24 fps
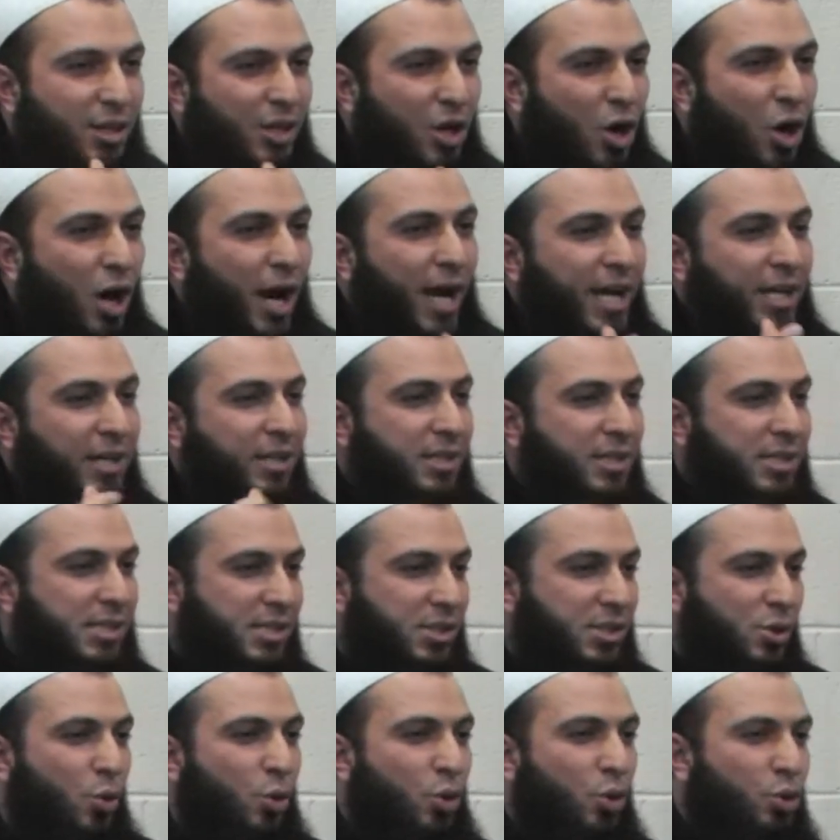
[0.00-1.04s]

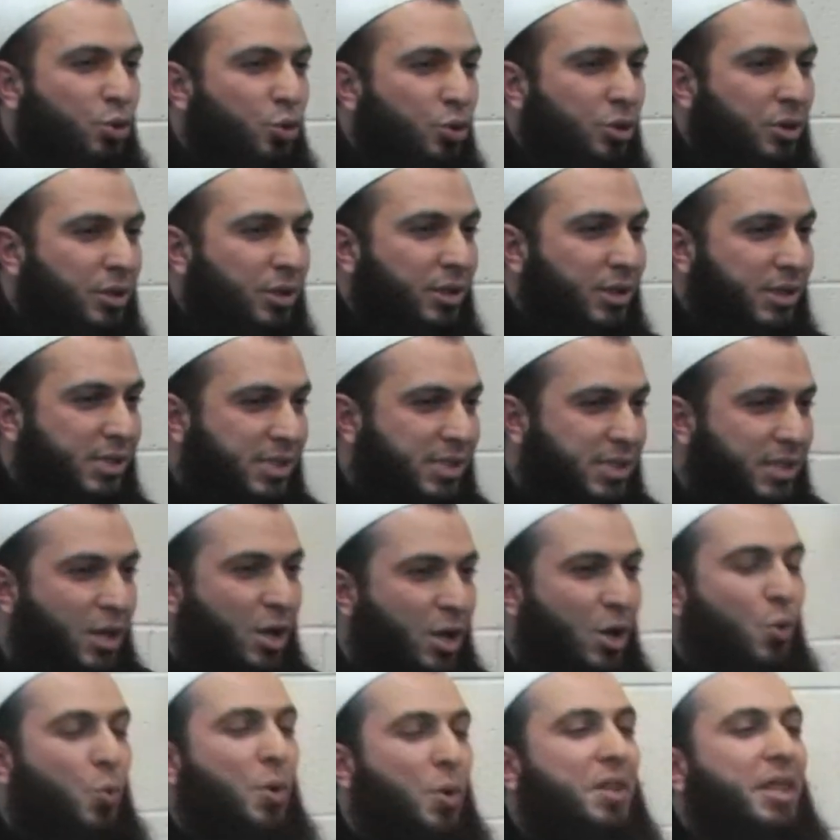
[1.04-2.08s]
kindness or goodness
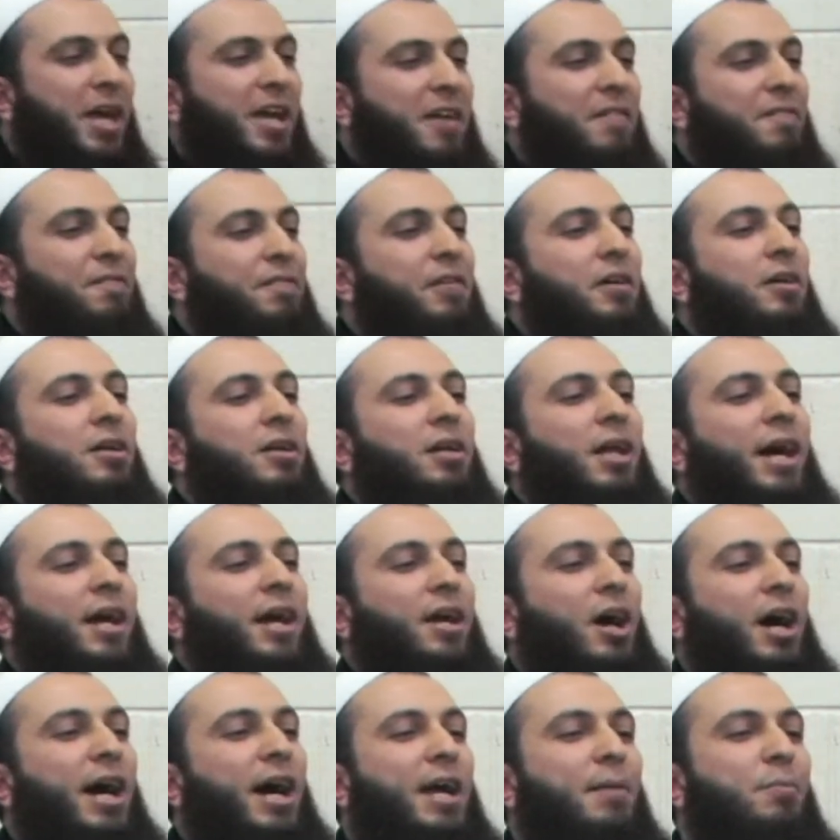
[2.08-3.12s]
where they feel
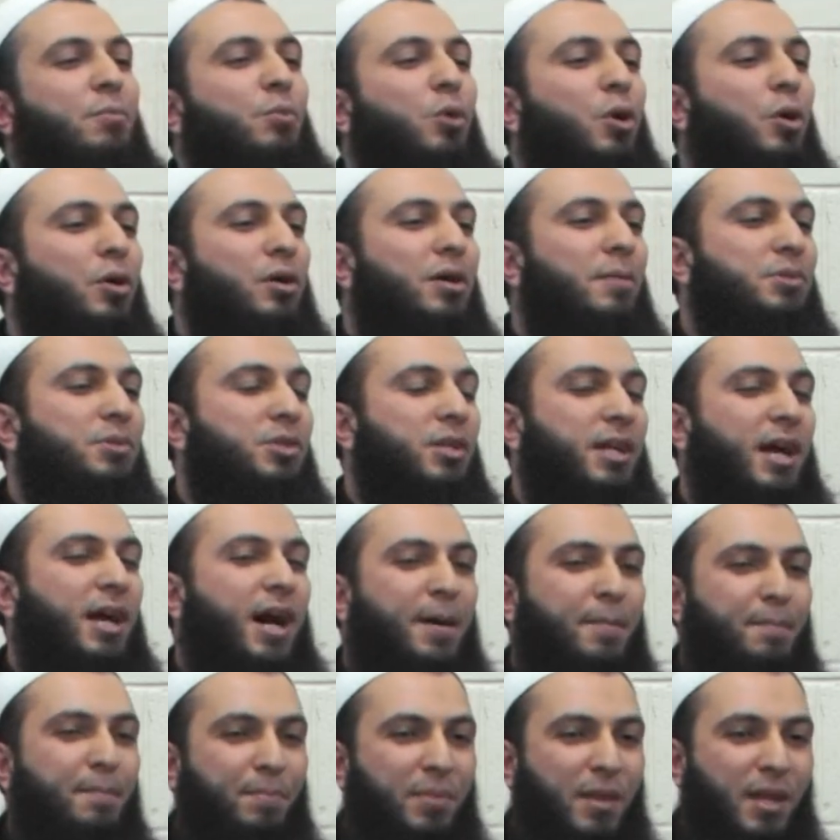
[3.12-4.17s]
like I am welcome to
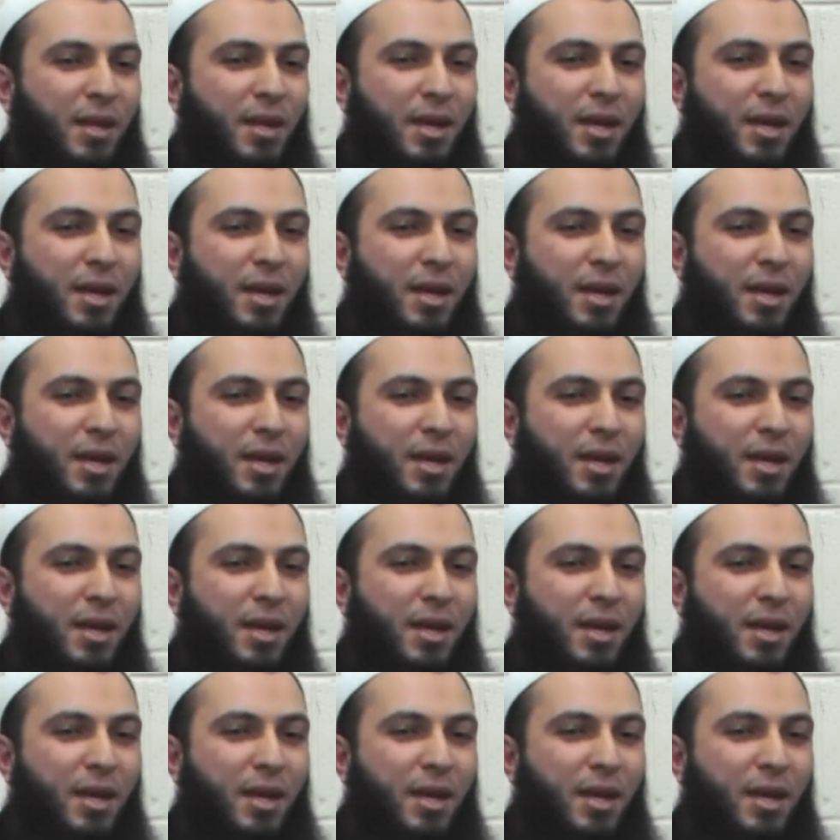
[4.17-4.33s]
come,